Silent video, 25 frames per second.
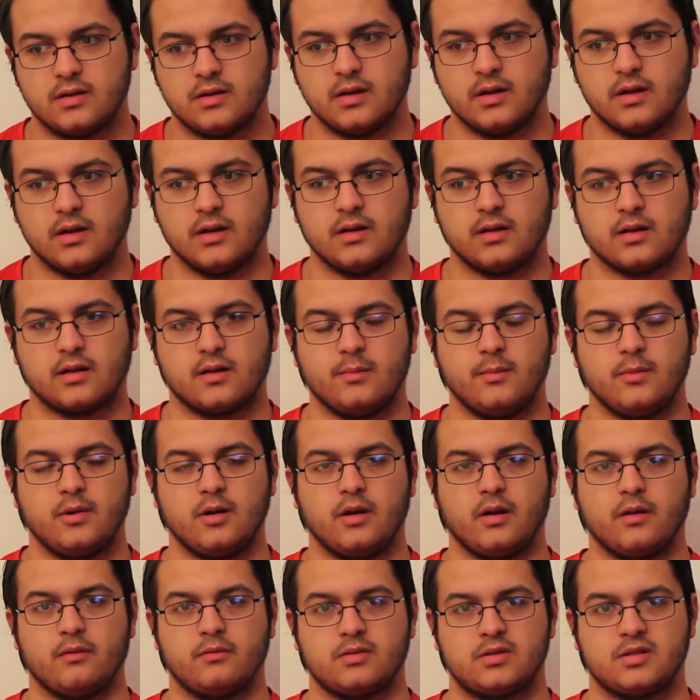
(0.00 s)
the
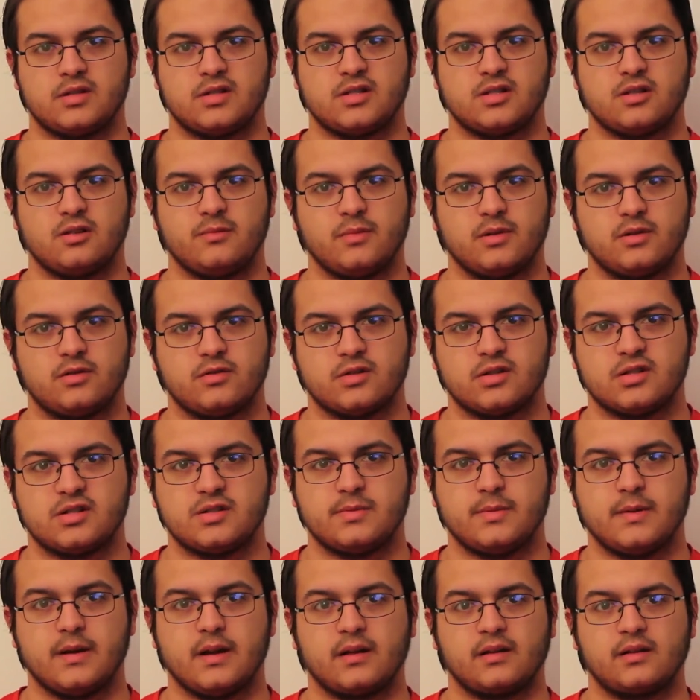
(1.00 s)
community with so much
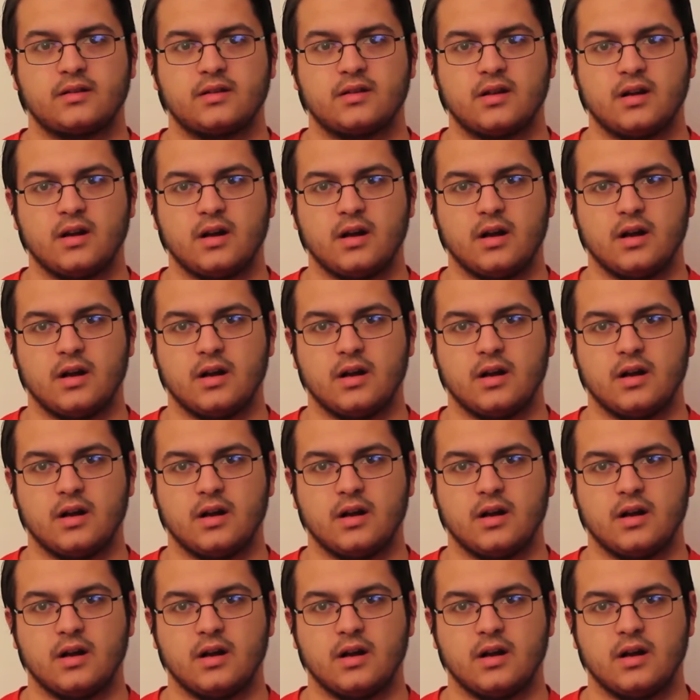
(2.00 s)
respect,